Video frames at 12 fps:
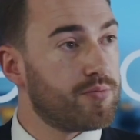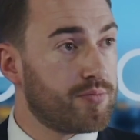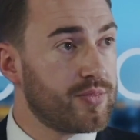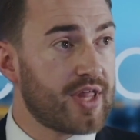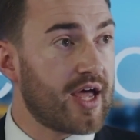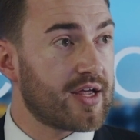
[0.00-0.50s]

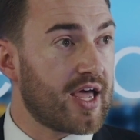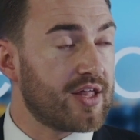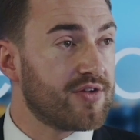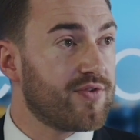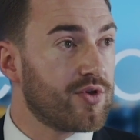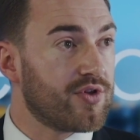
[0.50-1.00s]
they're getting
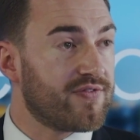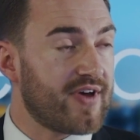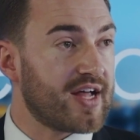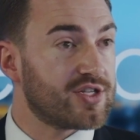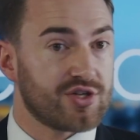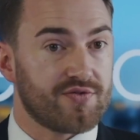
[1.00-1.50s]
the full
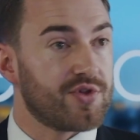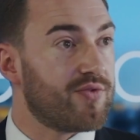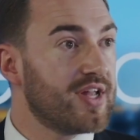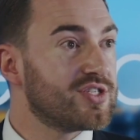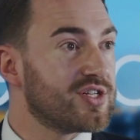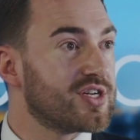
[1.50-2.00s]
effect of the
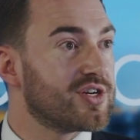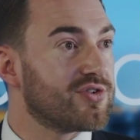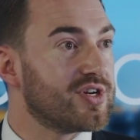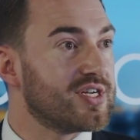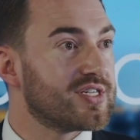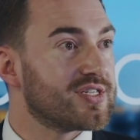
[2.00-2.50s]
rental
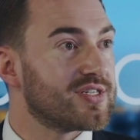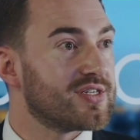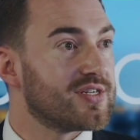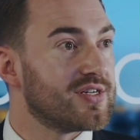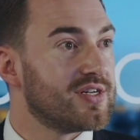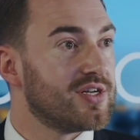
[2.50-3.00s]
increase.
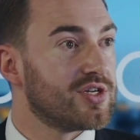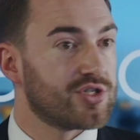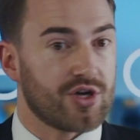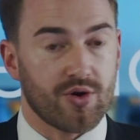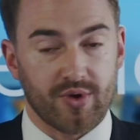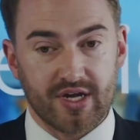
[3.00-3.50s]

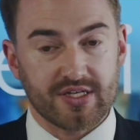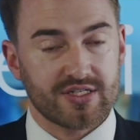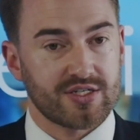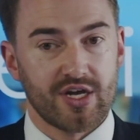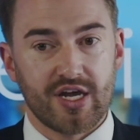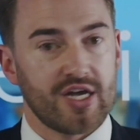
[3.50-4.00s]
So
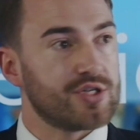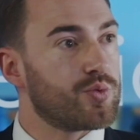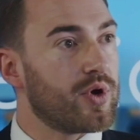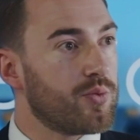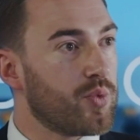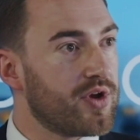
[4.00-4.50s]
it's
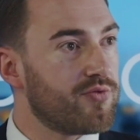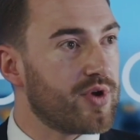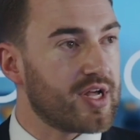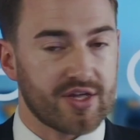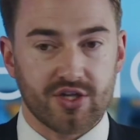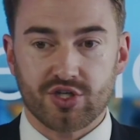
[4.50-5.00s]
win-win
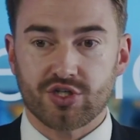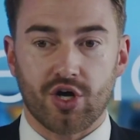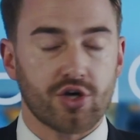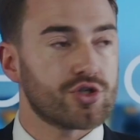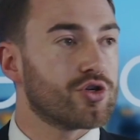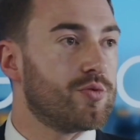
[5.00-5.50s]
really. The
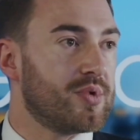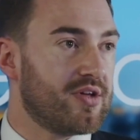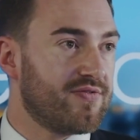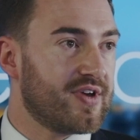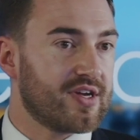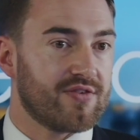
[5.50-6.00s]
stock's coming
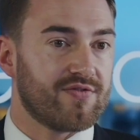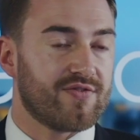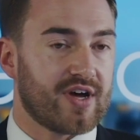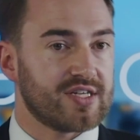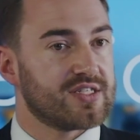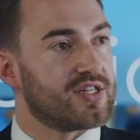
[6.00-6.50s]
in thick and
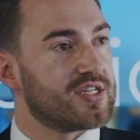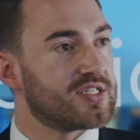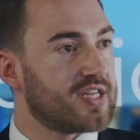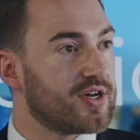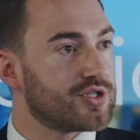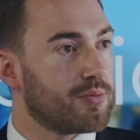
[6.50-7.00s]
fast and the
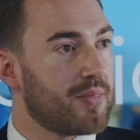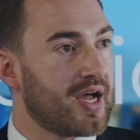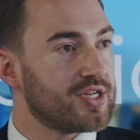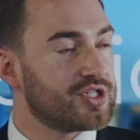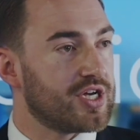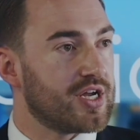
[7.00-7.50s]
sales are
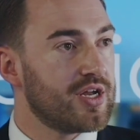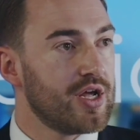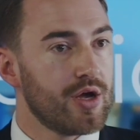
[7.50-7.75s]
matching,